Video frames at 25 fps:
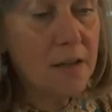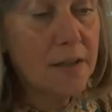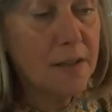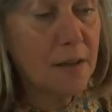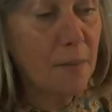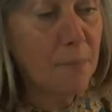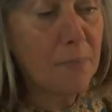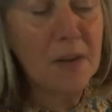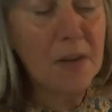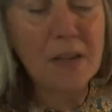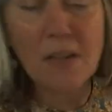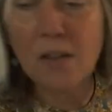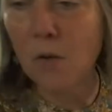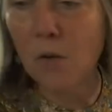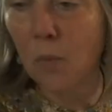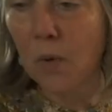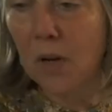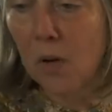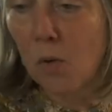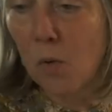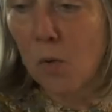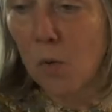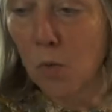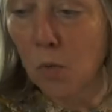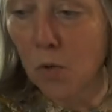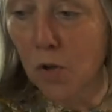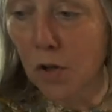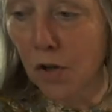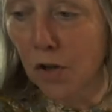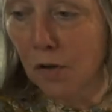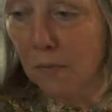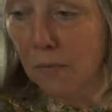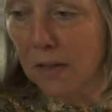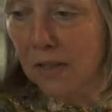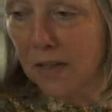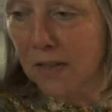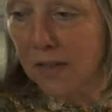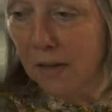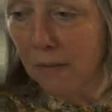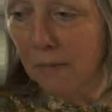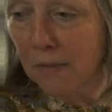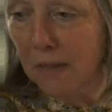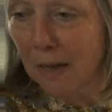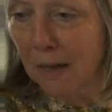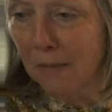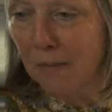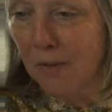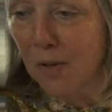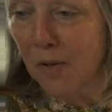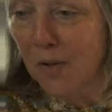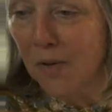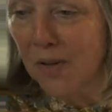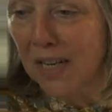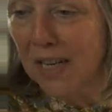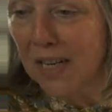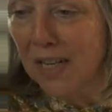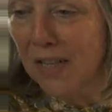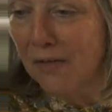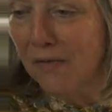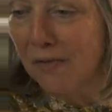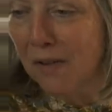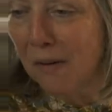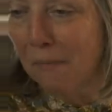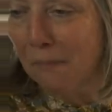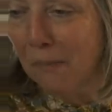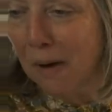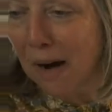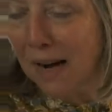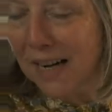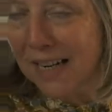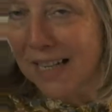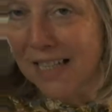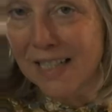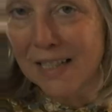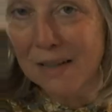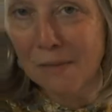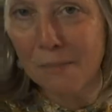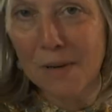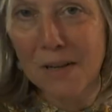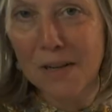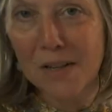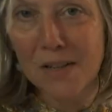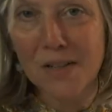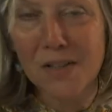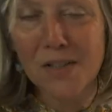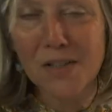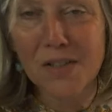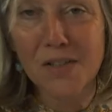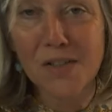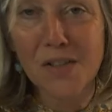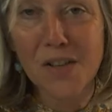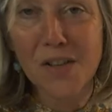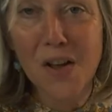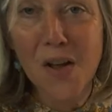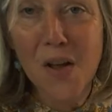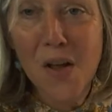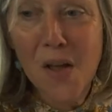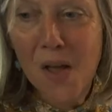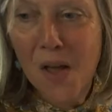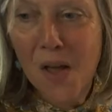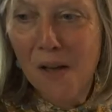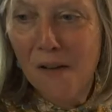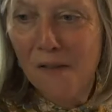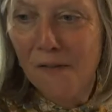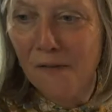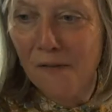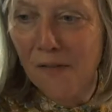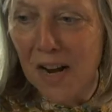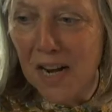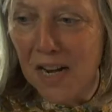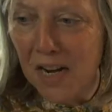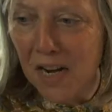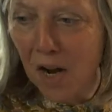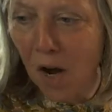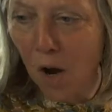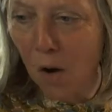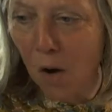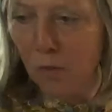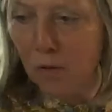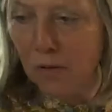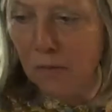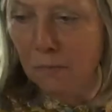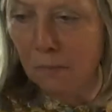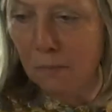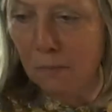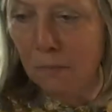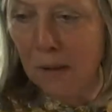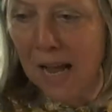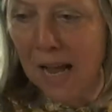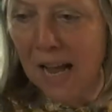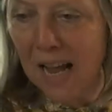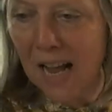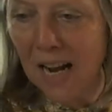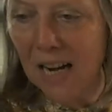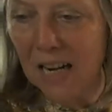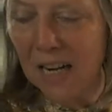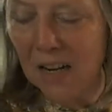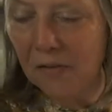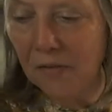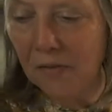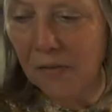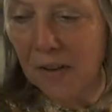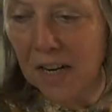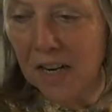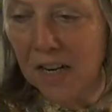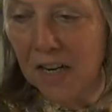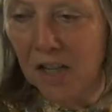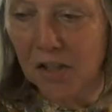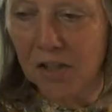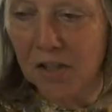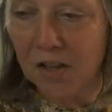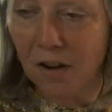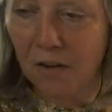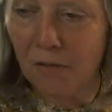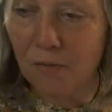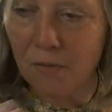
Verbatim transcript: something that we all do, but sometimes you need a reminder because the video was barely finished.